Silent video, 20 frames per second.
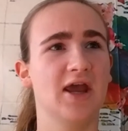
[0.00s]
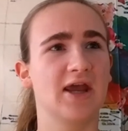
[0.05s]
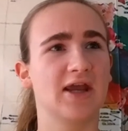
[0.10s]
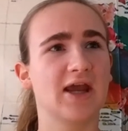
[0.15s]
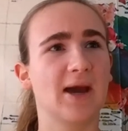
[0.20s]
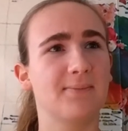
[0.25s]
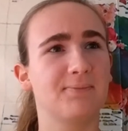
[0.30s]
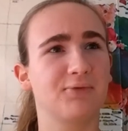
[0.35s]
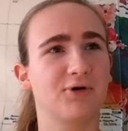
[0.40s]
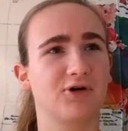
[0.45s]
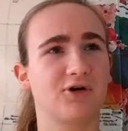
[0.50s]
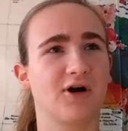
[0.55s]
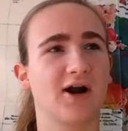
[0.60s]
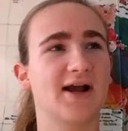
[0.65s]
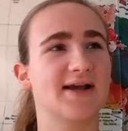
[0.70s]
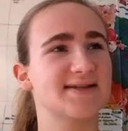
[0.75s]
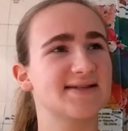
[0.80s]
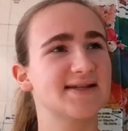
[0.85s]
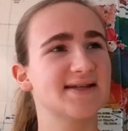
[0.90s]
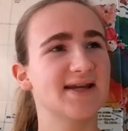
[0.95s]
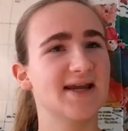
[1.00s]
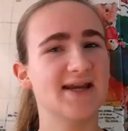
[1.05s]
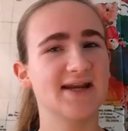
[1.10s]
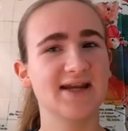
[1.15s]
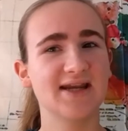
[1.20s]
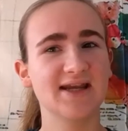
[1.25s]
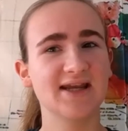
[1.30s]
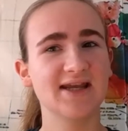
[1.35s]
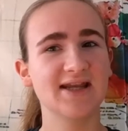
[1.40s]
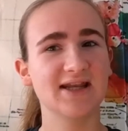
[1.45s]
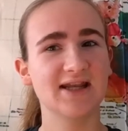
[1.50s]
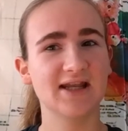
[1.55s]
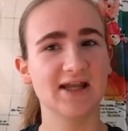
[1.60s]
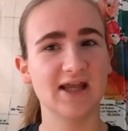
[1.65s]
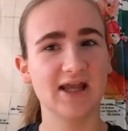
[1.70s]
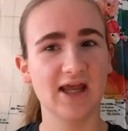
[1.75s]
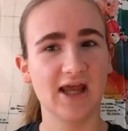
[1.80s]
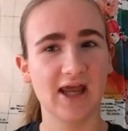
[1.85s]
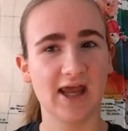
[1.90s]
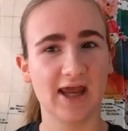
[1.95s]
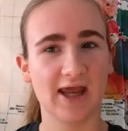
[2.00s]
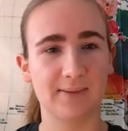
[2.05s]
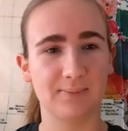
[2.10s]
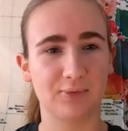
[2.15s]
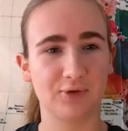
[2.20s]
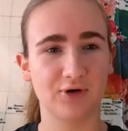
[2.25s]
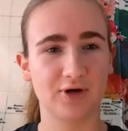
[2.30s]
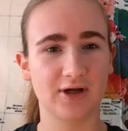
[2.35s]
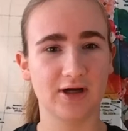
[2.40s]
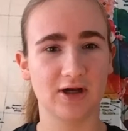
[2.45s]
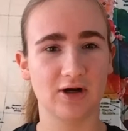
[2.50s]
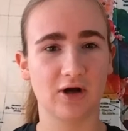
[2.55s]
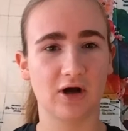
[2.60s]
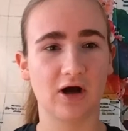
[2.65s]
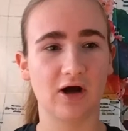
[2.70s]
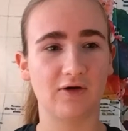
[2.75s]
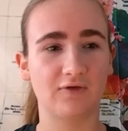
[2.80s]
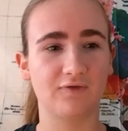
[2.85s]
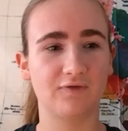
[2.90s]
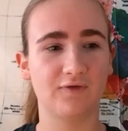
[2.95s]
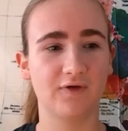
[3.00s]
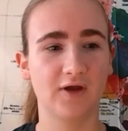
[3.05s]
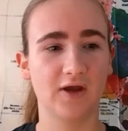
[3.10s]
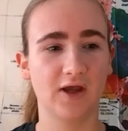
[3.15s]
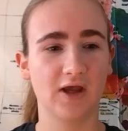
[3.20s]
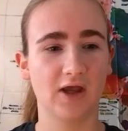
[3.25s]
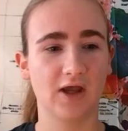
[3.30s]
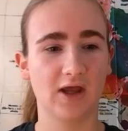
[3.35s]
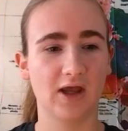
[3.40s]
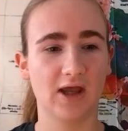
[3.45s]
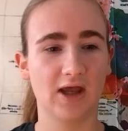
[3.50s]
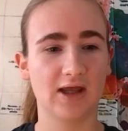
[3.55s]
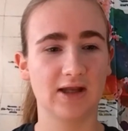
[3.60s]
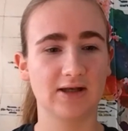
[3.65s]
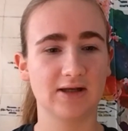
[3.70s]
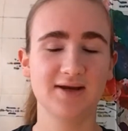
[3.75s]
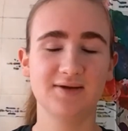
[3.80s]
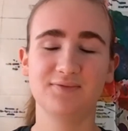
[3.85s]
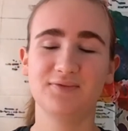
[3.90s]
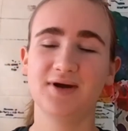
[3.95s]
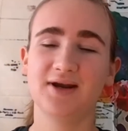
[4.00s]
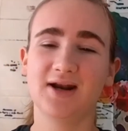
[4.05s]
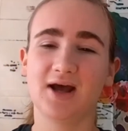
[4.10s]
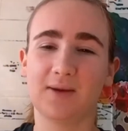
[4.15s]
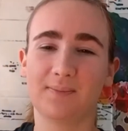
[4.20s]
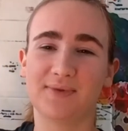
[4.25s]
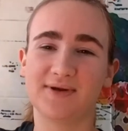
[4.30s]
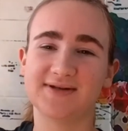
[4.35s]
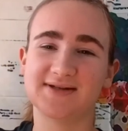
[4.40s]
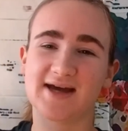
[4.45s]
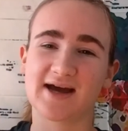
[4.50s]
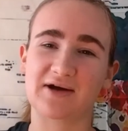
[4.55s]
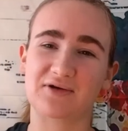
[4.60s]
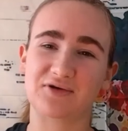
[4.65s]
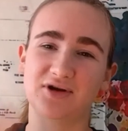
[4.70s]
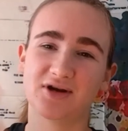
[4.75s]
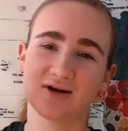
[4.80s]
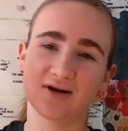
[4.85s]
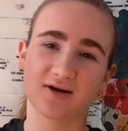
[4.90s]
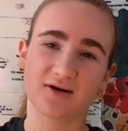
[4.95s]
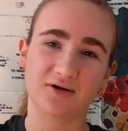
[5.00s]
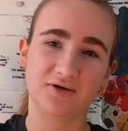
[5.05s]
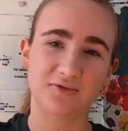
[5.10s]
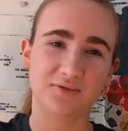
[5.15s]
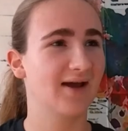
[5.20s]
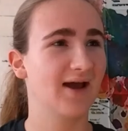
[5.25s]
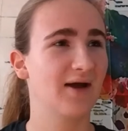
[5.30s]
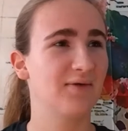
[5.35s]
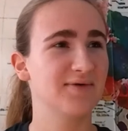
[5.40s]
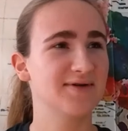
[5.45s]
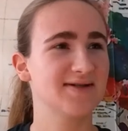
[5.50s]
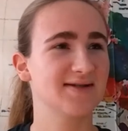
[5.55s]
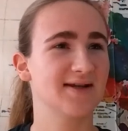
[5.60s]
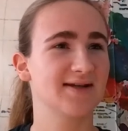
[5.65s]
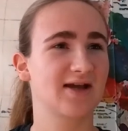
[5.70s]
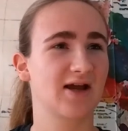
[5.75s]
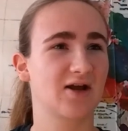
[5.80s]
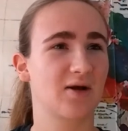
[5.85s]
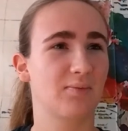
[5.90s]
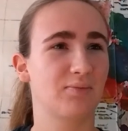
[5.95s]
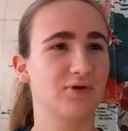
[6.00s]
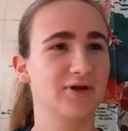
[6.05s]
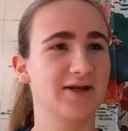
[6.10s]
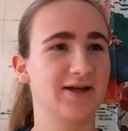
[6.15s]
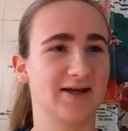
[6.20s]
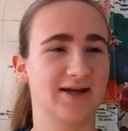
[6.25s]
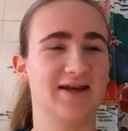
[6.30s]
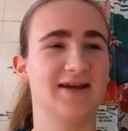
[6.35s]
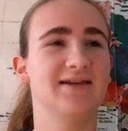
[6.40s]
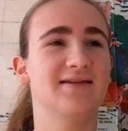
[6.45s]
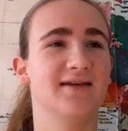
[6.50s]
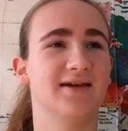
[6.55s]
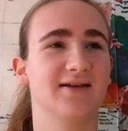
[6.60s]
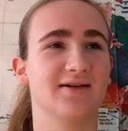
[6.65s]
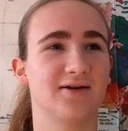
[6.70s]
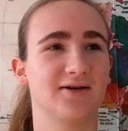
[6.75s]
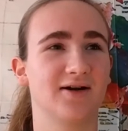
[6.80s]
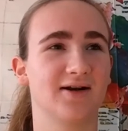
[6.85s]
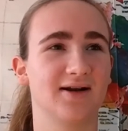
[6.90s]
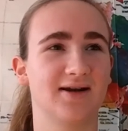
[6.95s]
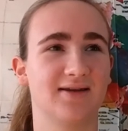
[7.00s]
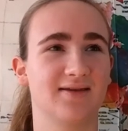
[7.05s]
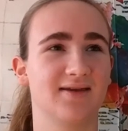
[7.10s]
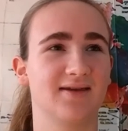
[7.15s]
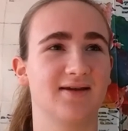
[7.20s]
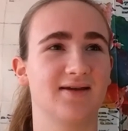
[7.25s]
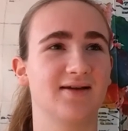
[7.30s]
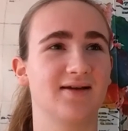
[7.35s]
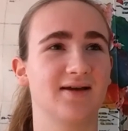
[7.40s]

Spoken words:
kept procrastinating it and putting it off, and it went up and down, you know. I wasn't like a complete heathen or anything.